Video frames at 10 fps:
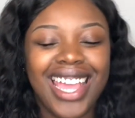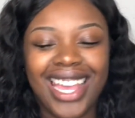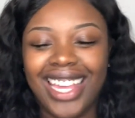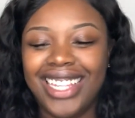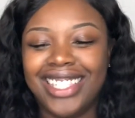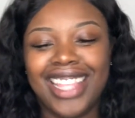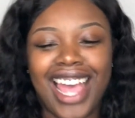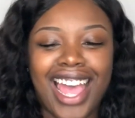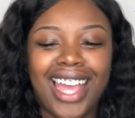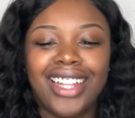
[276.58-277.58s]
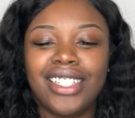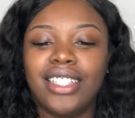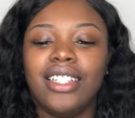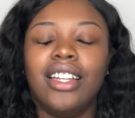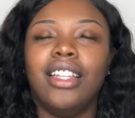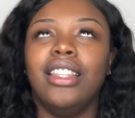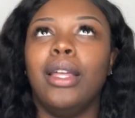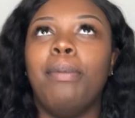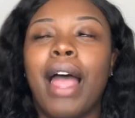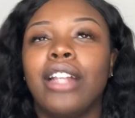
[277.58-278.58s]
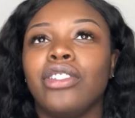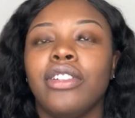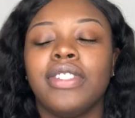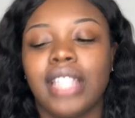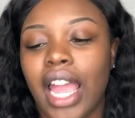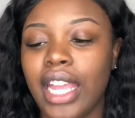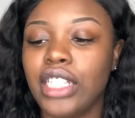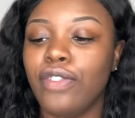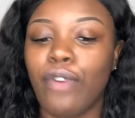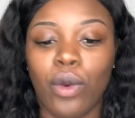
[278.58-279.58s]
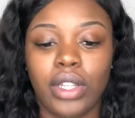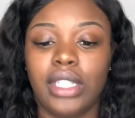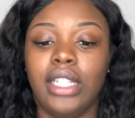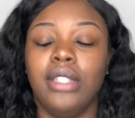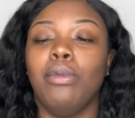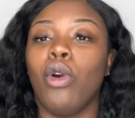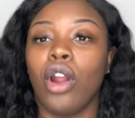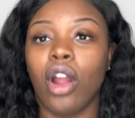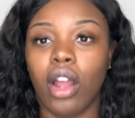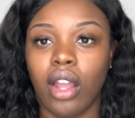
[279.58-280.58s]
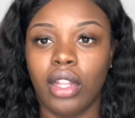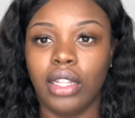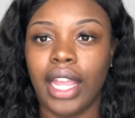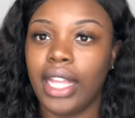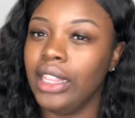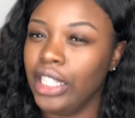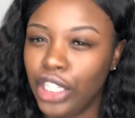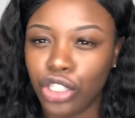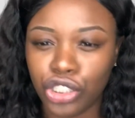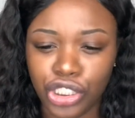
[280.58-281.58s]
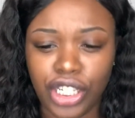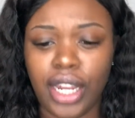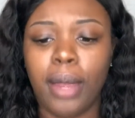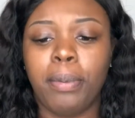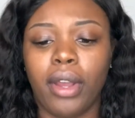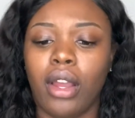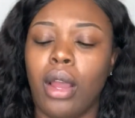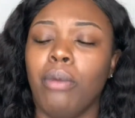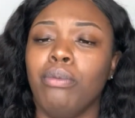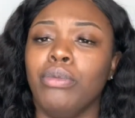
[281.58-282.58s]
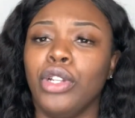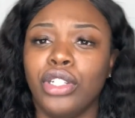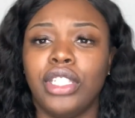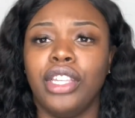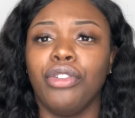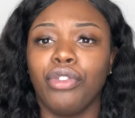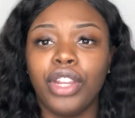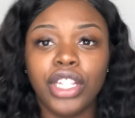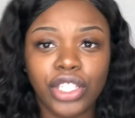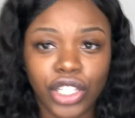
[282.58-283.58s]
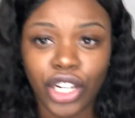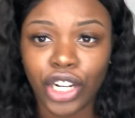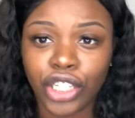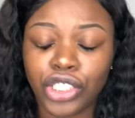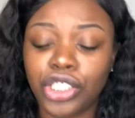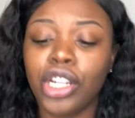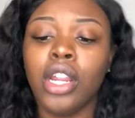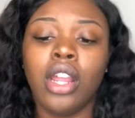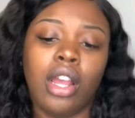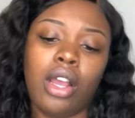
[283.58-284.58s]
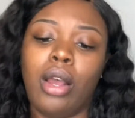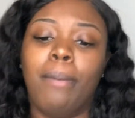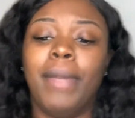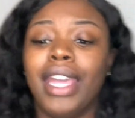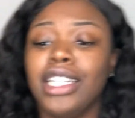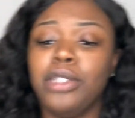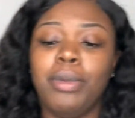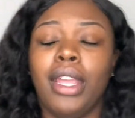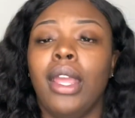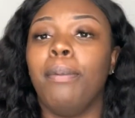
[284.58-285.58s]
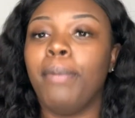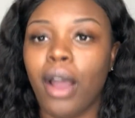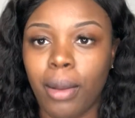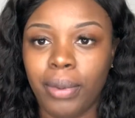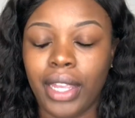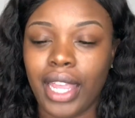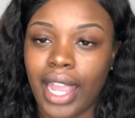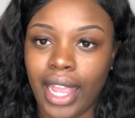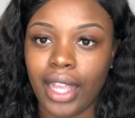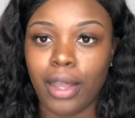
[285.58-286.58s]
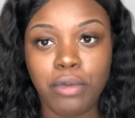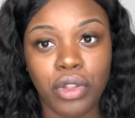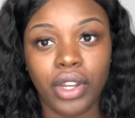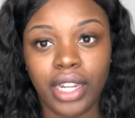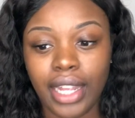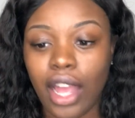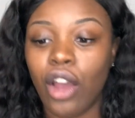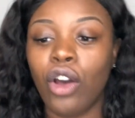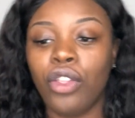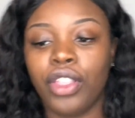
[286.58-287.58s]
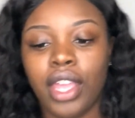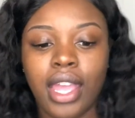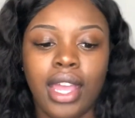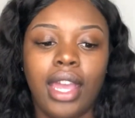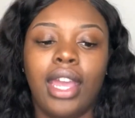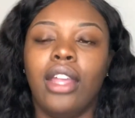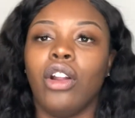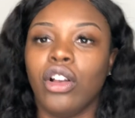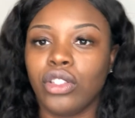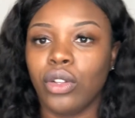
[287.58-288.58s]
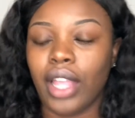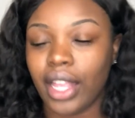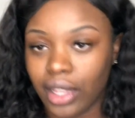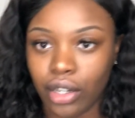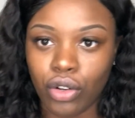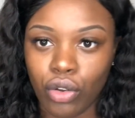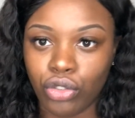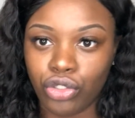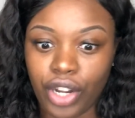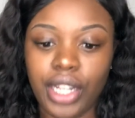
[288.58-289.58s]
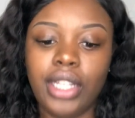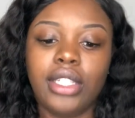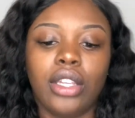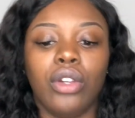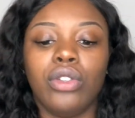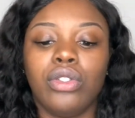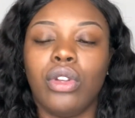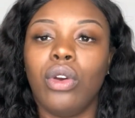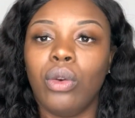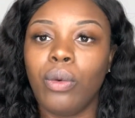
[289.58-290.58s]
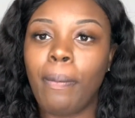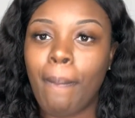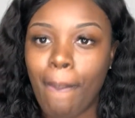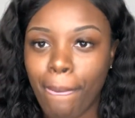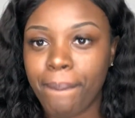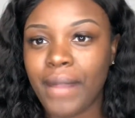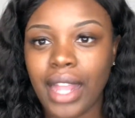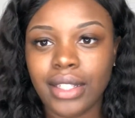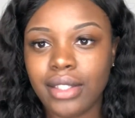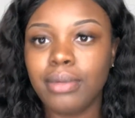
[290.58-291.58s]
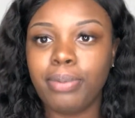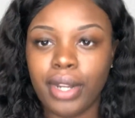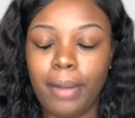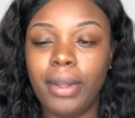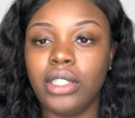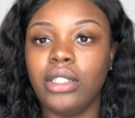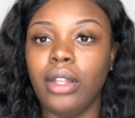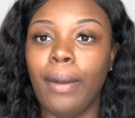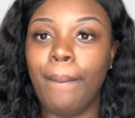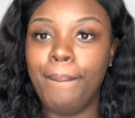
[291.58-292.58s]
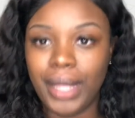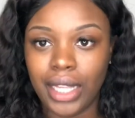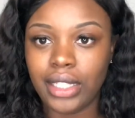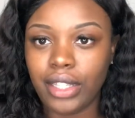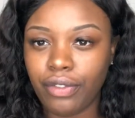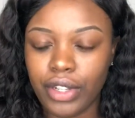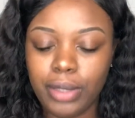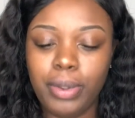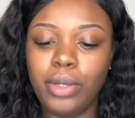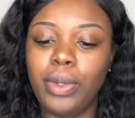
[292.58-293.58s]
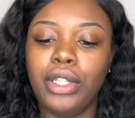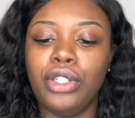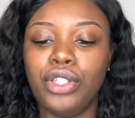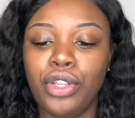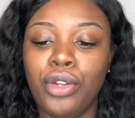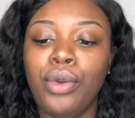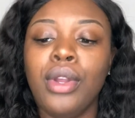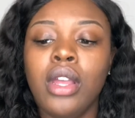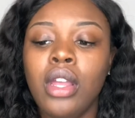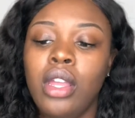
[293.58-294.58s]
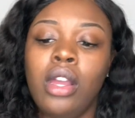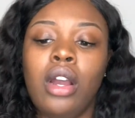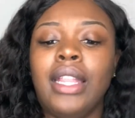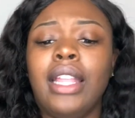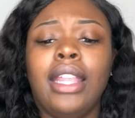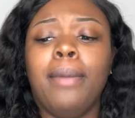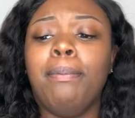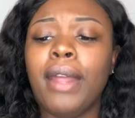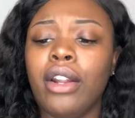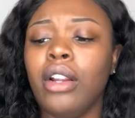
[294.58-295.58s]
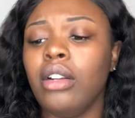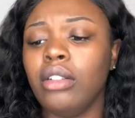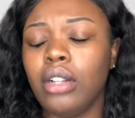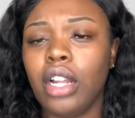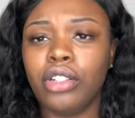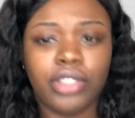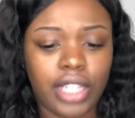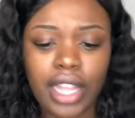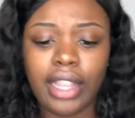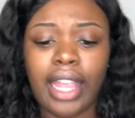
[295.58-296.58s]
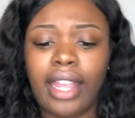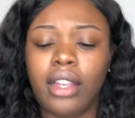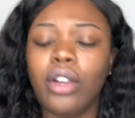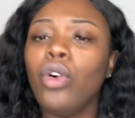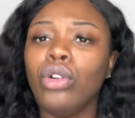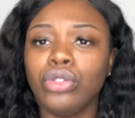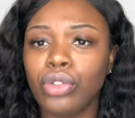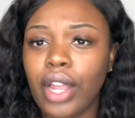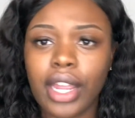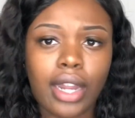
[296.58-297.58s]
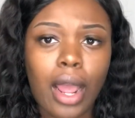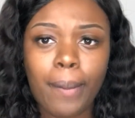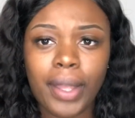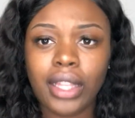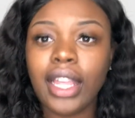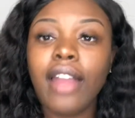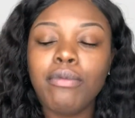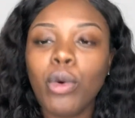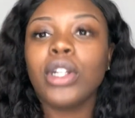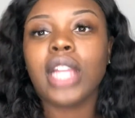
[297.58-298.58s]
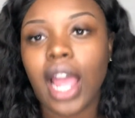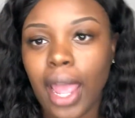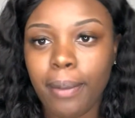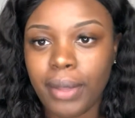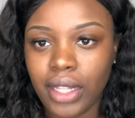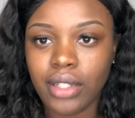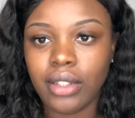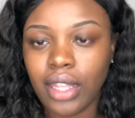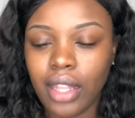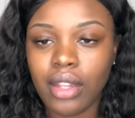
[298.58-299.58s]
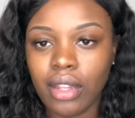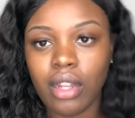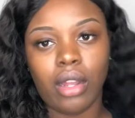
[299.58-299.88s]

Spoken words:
is that the Bachelor of Science focuses more on like leadership, nursing research, management, public and community health, and also like clinical training skills. So that's pretty much the biggest difference between the two. Then they better understand like cultural, economic. They have more time in